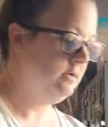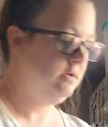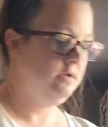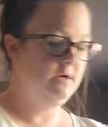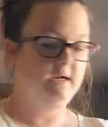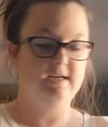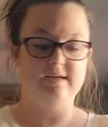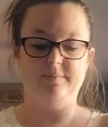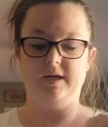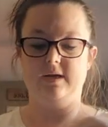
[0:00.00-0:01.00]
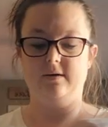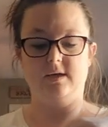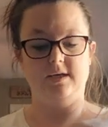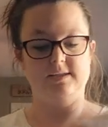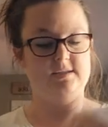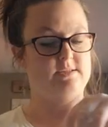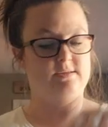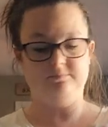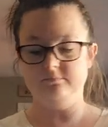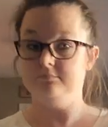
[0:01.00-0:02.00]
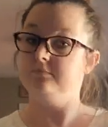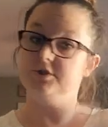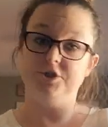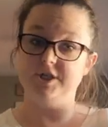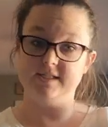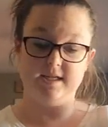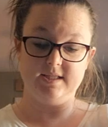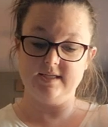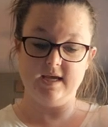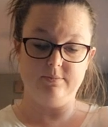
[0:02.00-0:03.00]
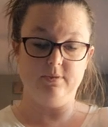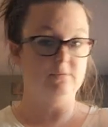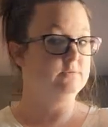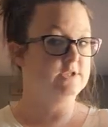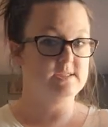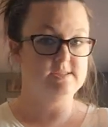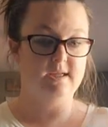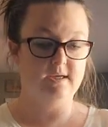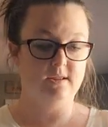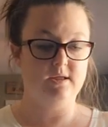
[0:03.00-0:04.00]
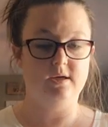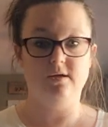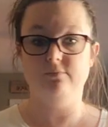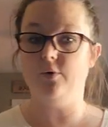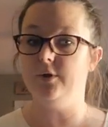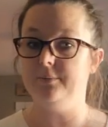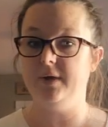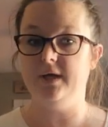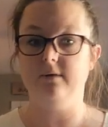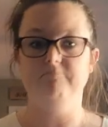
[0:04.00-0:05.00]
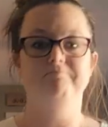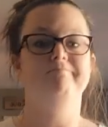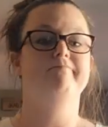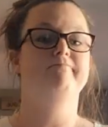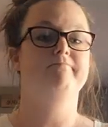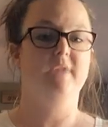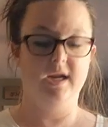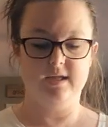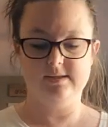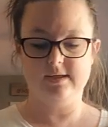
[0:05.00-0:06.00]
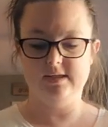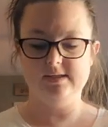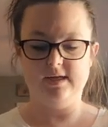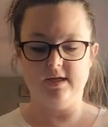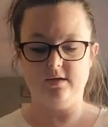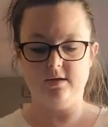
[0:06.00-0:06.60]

you're going to dip it in because just like the table, just like the rolling pin, it is going to stick.